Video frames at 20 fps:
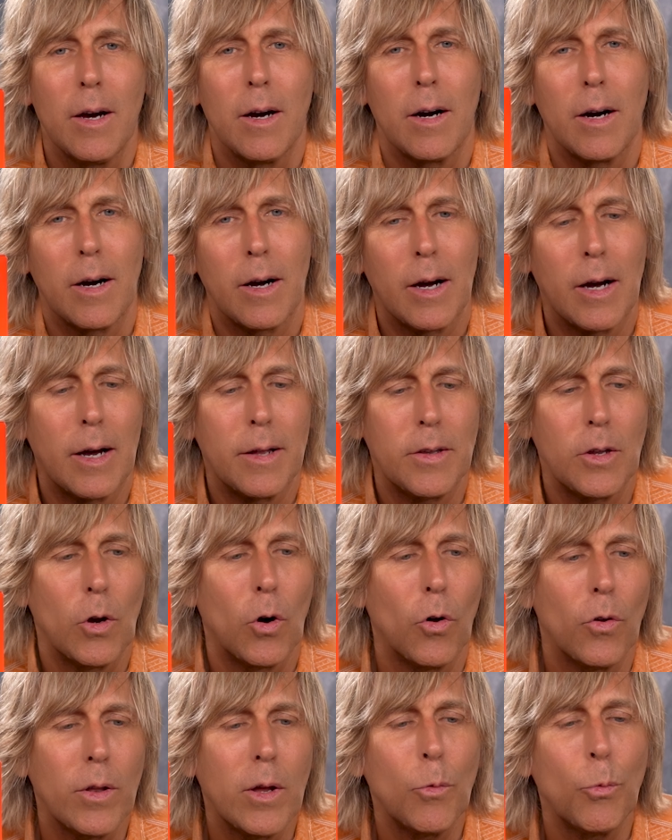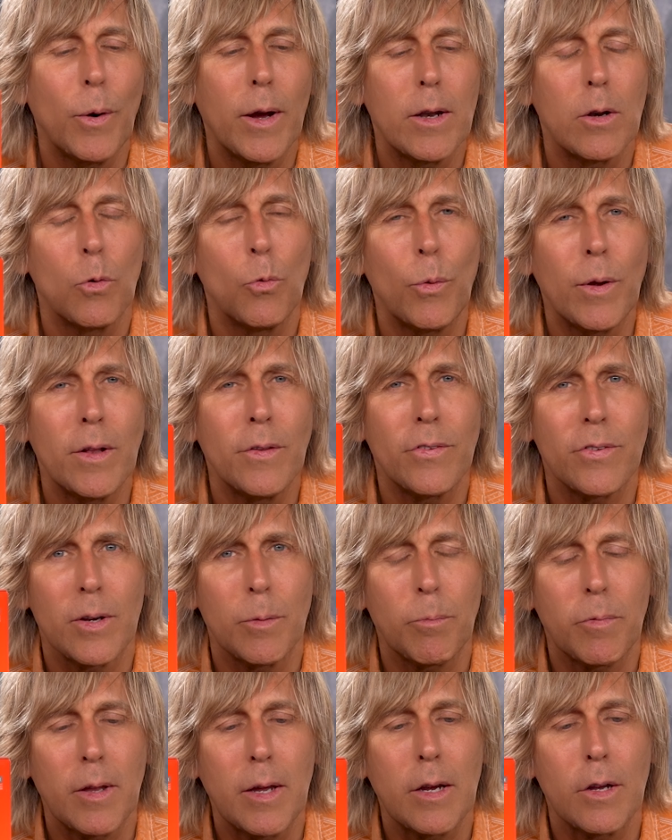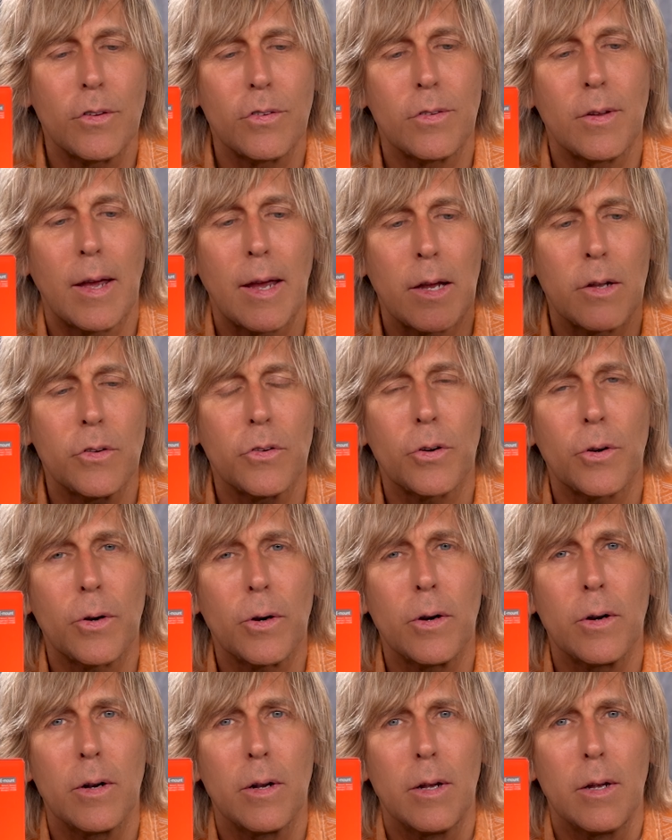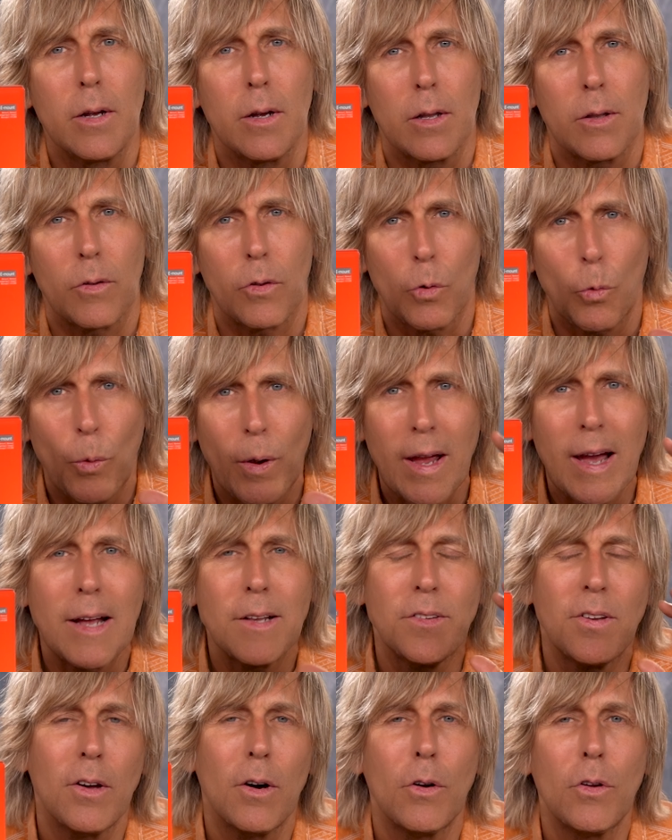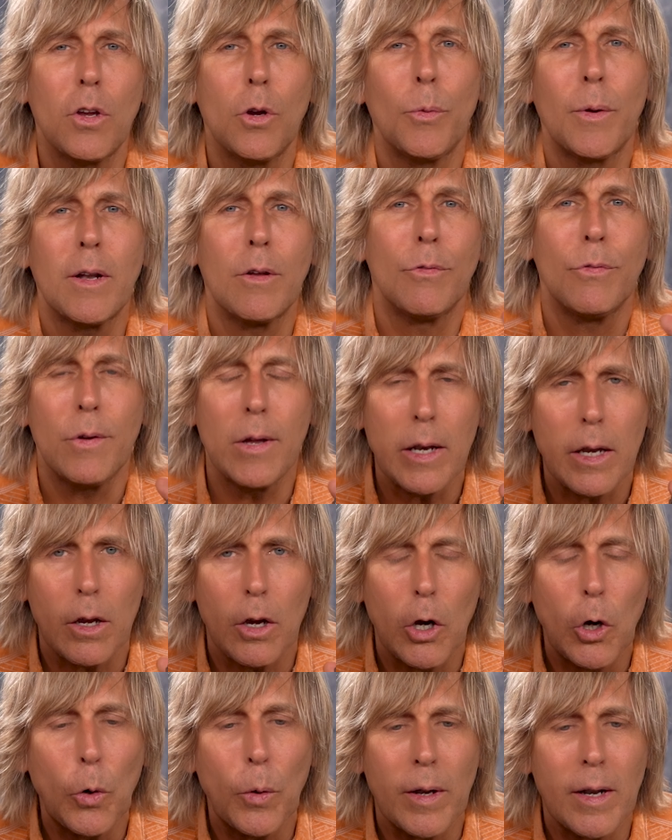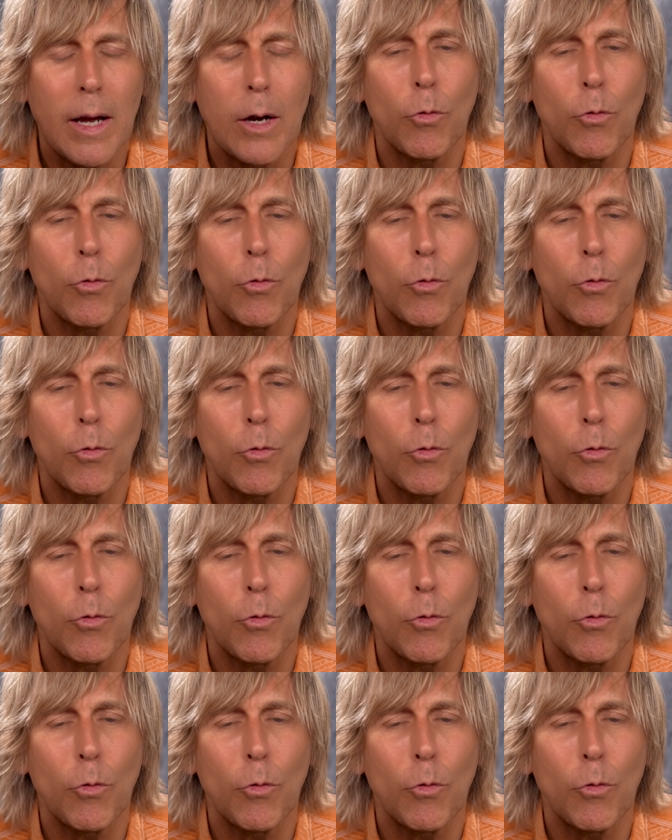The only way to win something is to enter the way I tell you in a video, and